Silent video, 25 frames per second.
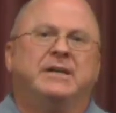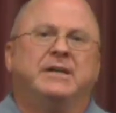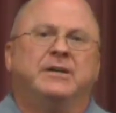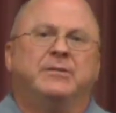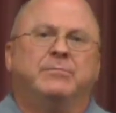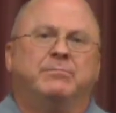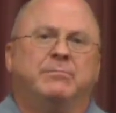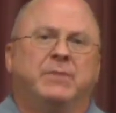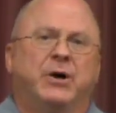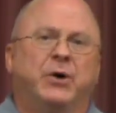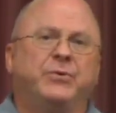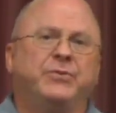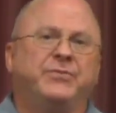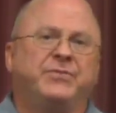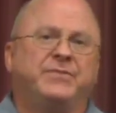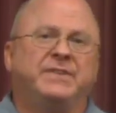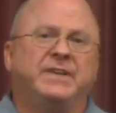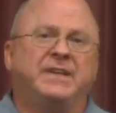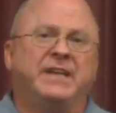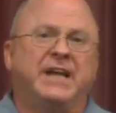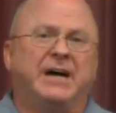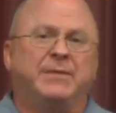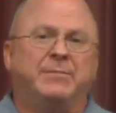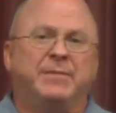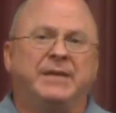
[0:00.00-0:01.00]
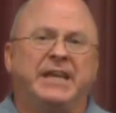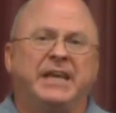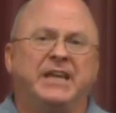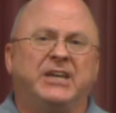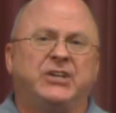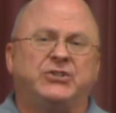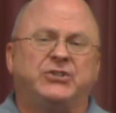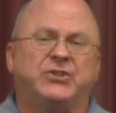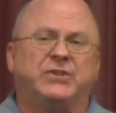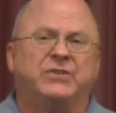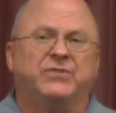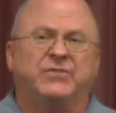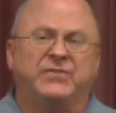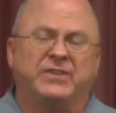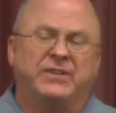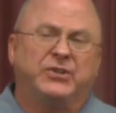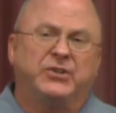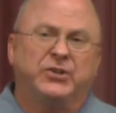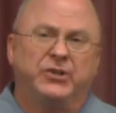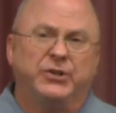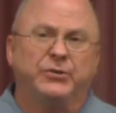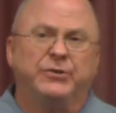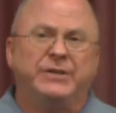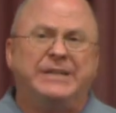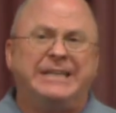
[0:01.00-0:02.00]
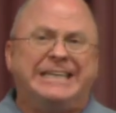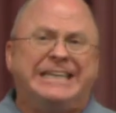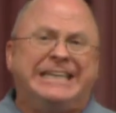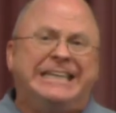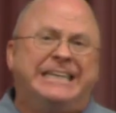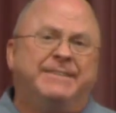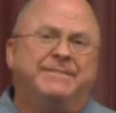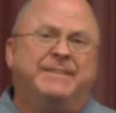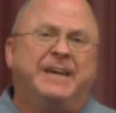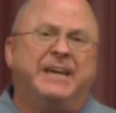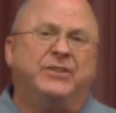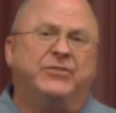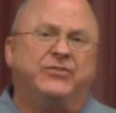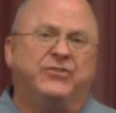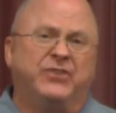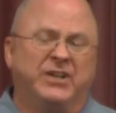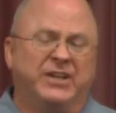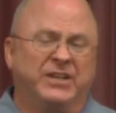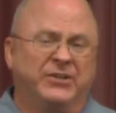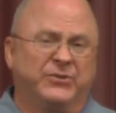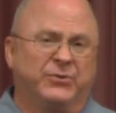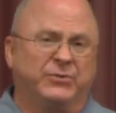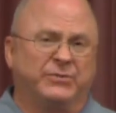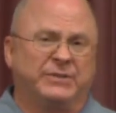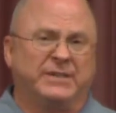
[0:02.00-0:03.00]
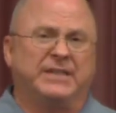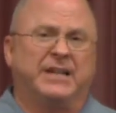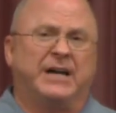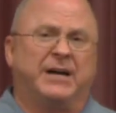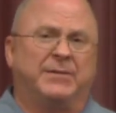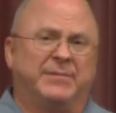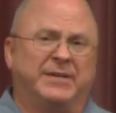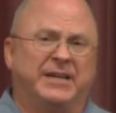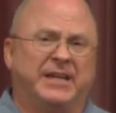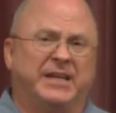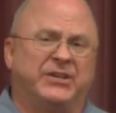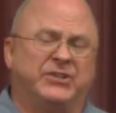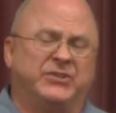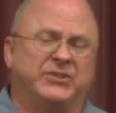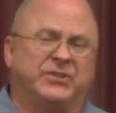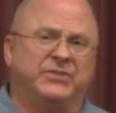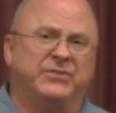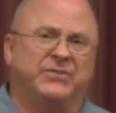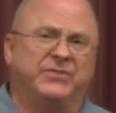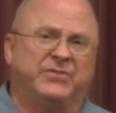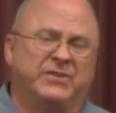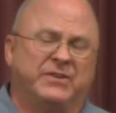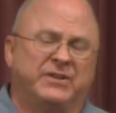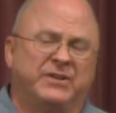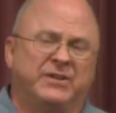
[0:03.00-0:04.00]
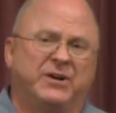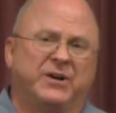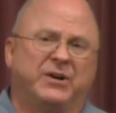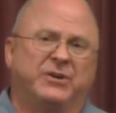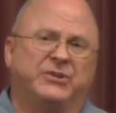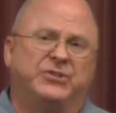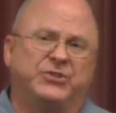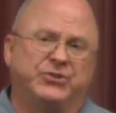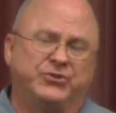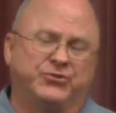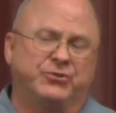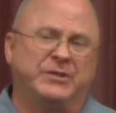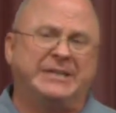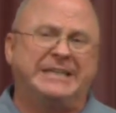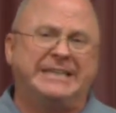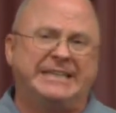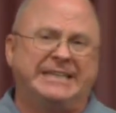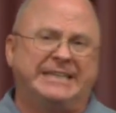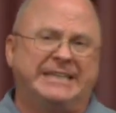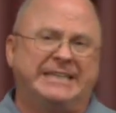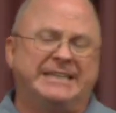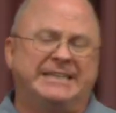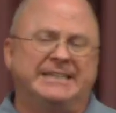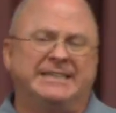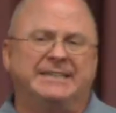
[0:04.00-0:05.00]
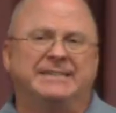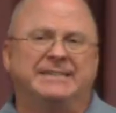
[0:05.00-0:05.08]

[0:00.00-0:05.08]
Most denominations, including evangelical denominations, are shrinking.